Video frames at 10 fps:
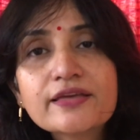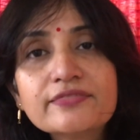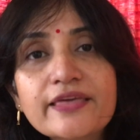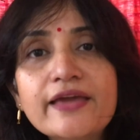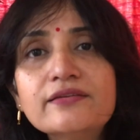
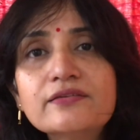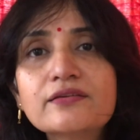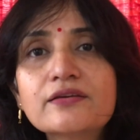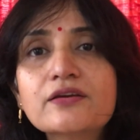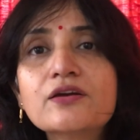Then
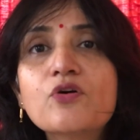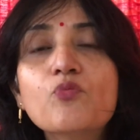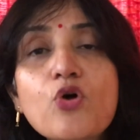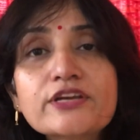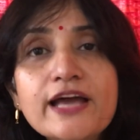
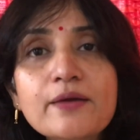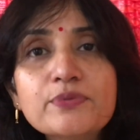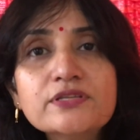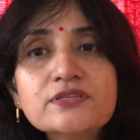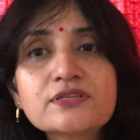what
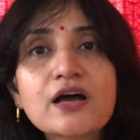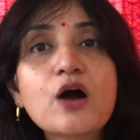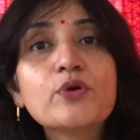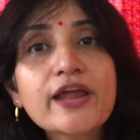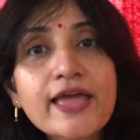happens?
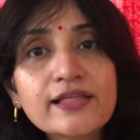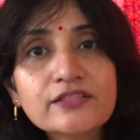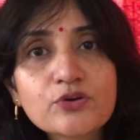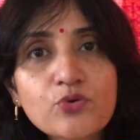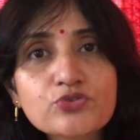Our
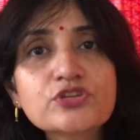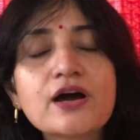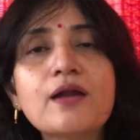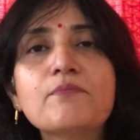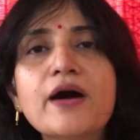health goes,
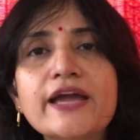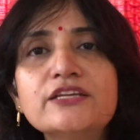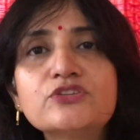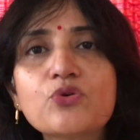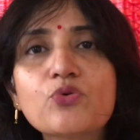our
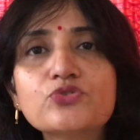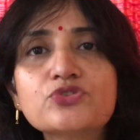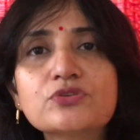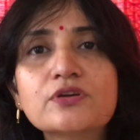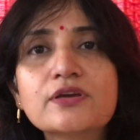mind
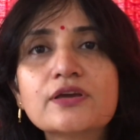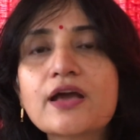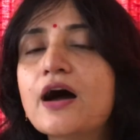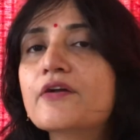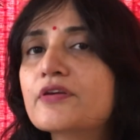goes,
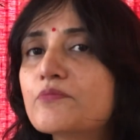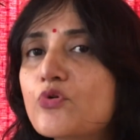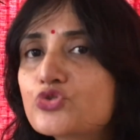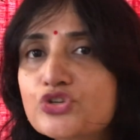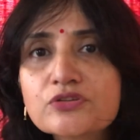our
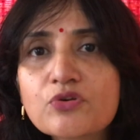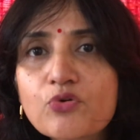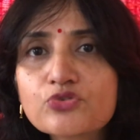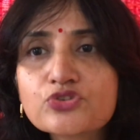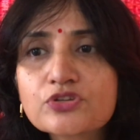emotion
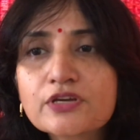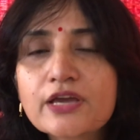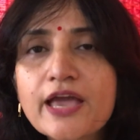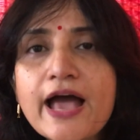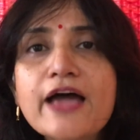goes,
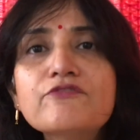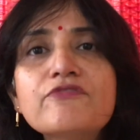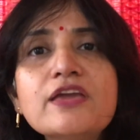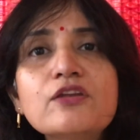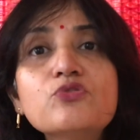and
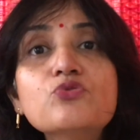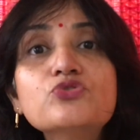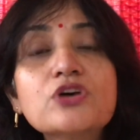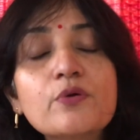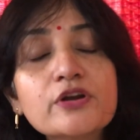we
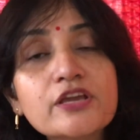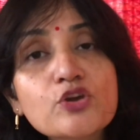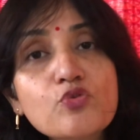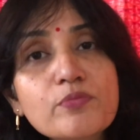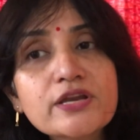lose our
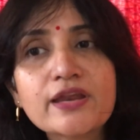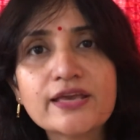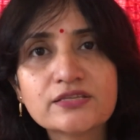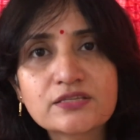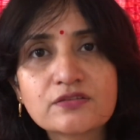
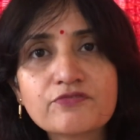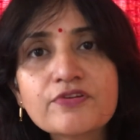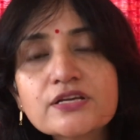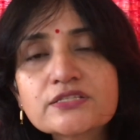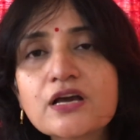humanness.
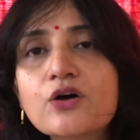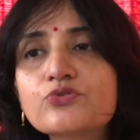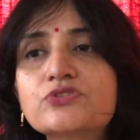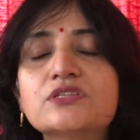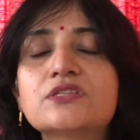First
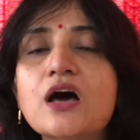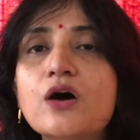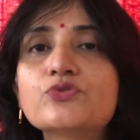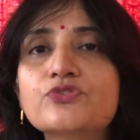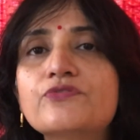house is the
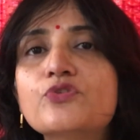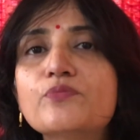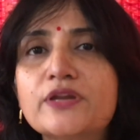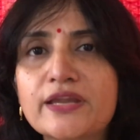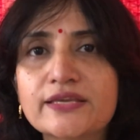house of
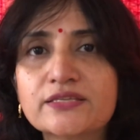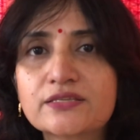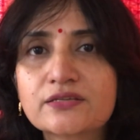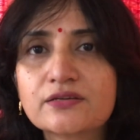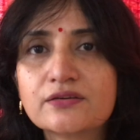humanness.